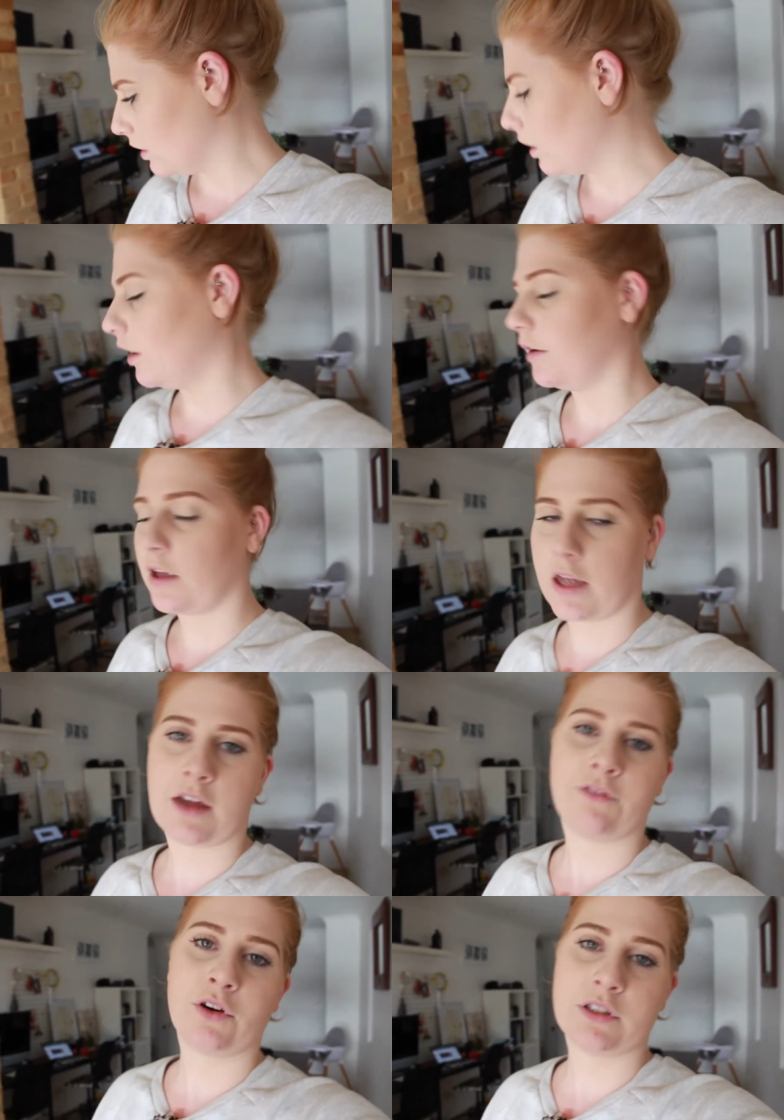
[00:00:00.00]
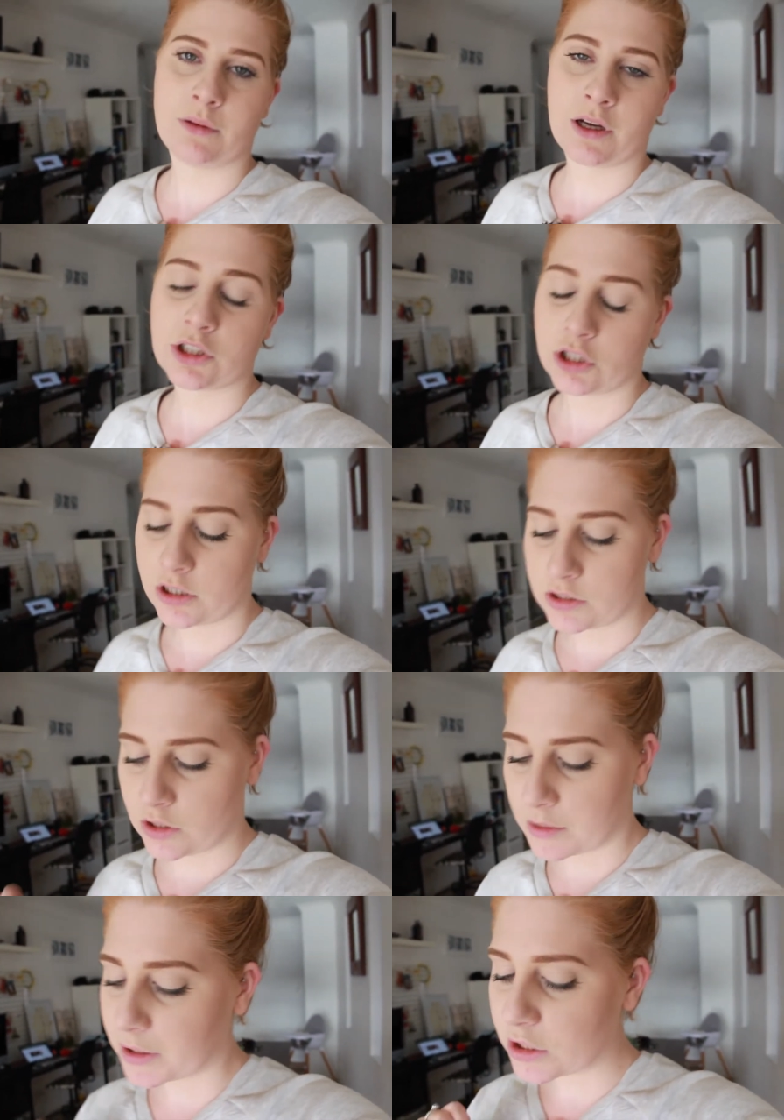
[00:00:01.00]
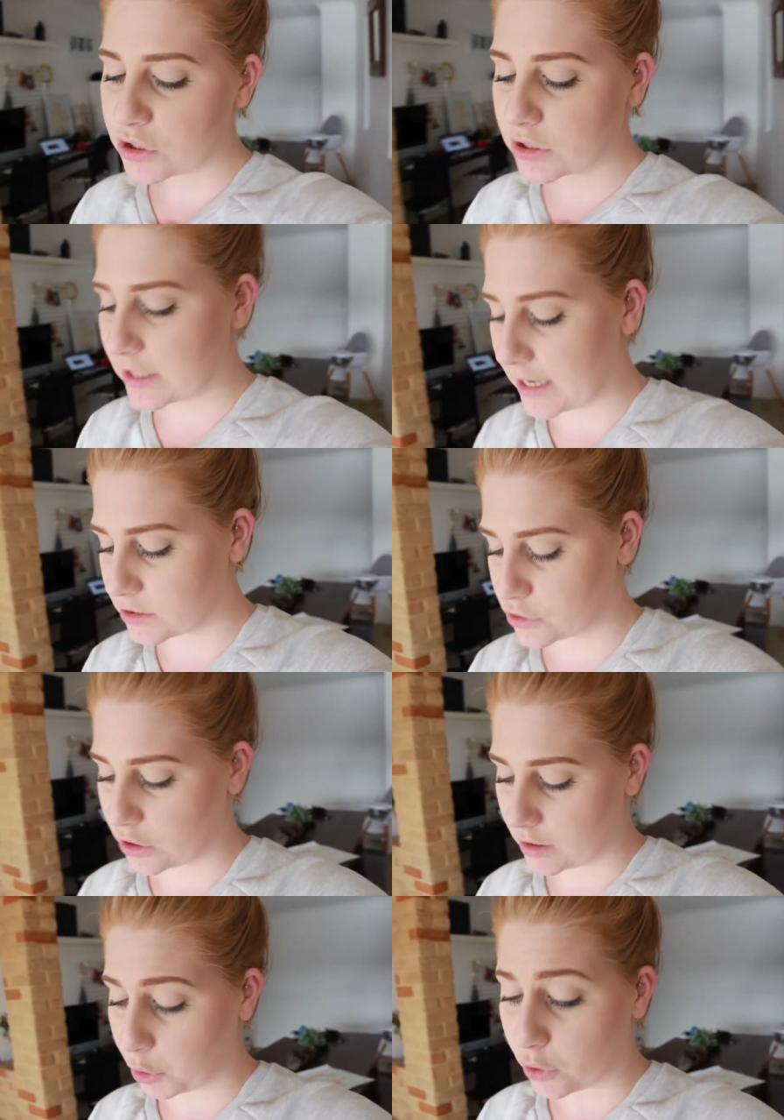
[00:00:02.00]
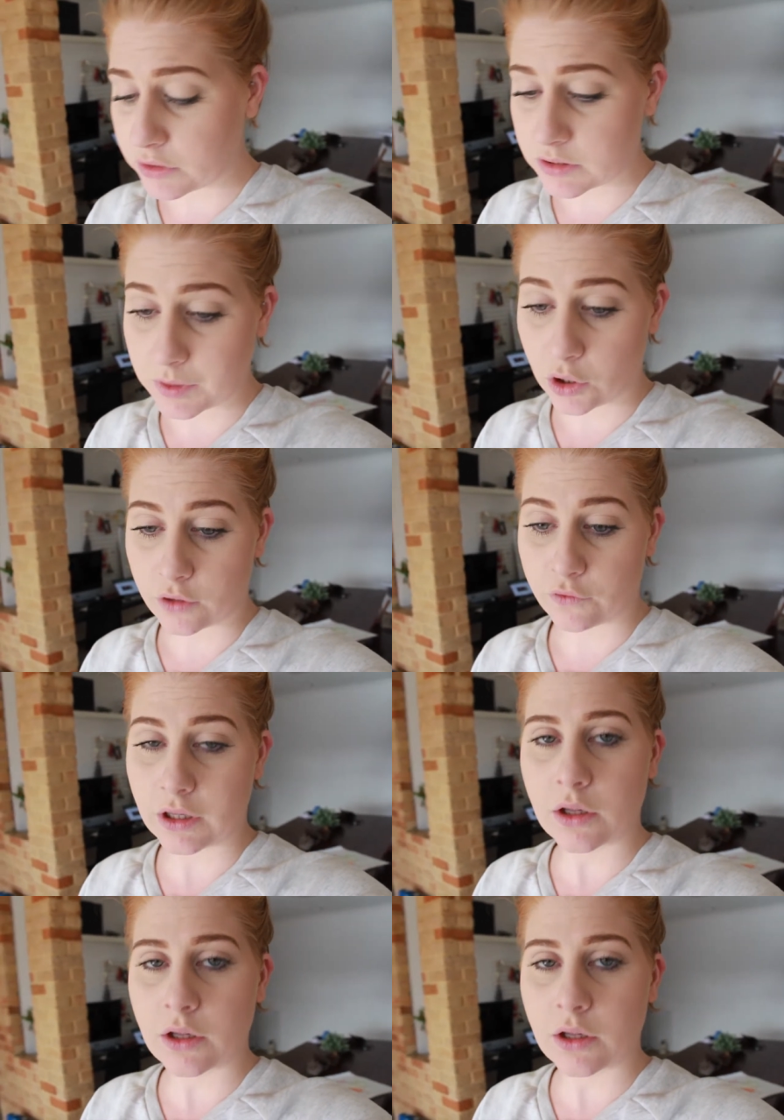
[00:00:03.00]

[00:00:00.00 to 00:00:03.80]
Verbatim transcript: Oh, okay, for his work shirt. So I'm going to do that. So I'm going to be gone for a